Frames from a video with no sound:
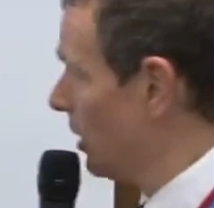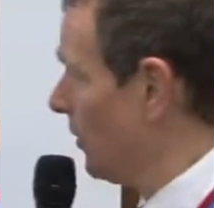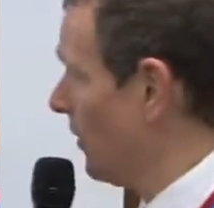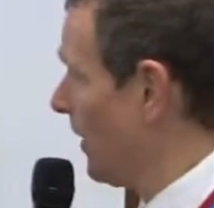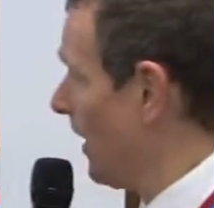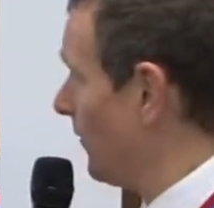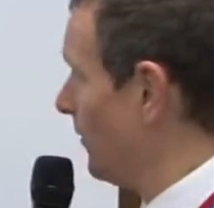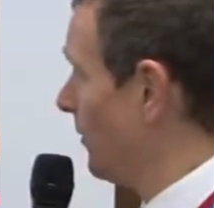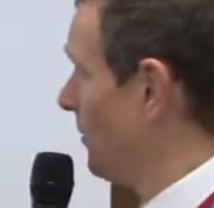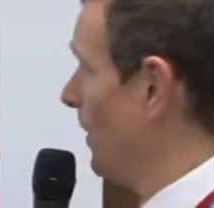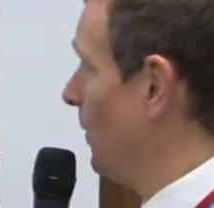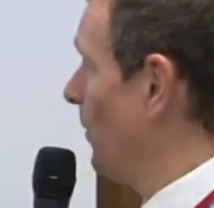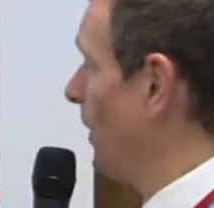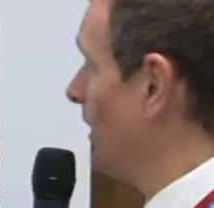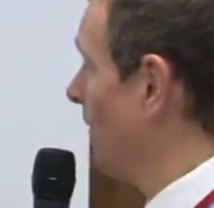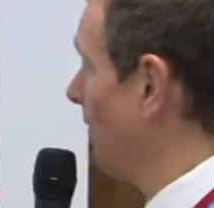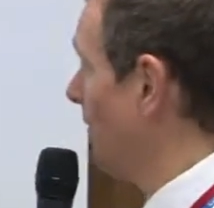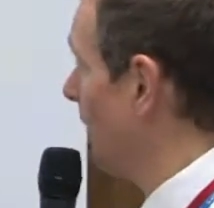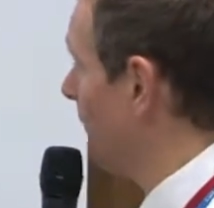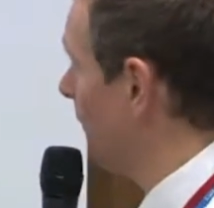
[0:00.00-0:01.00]
you have to be
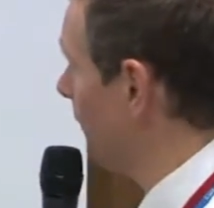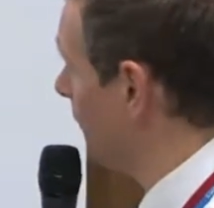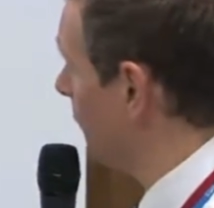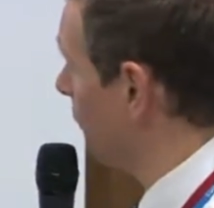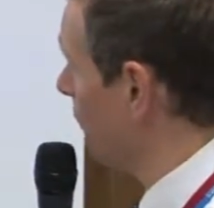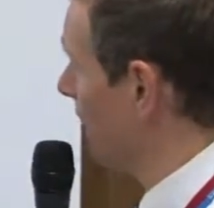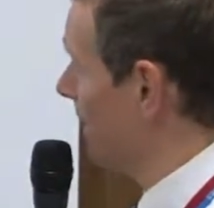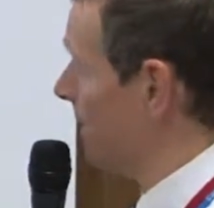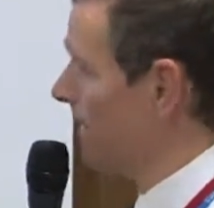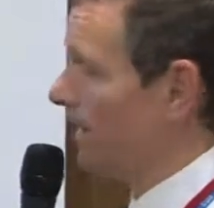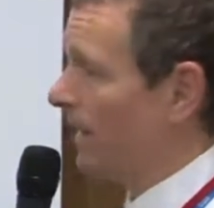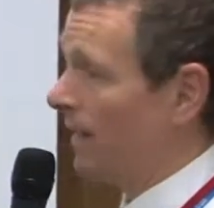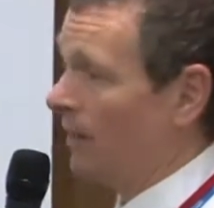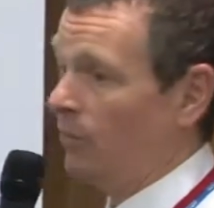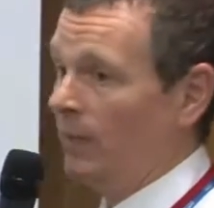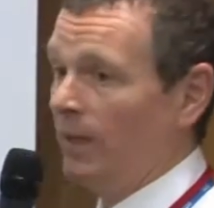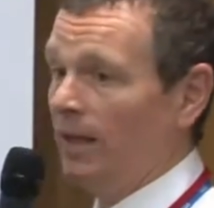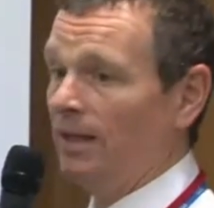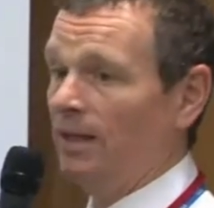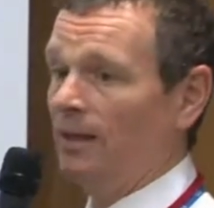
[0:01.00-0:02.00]
well enough for it, and
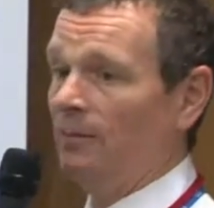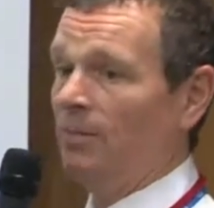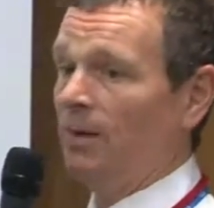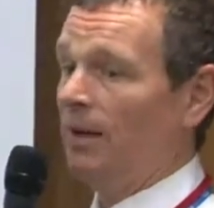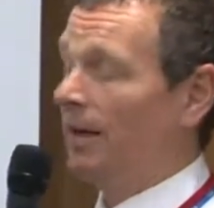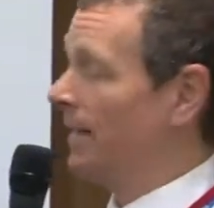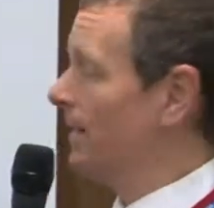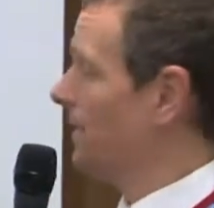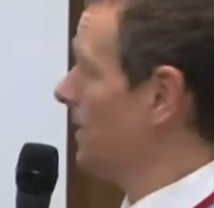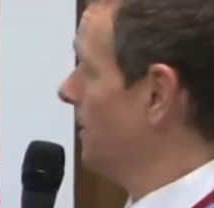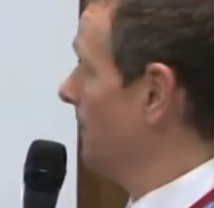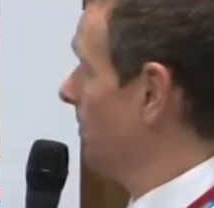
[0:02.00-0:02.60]
we can apply to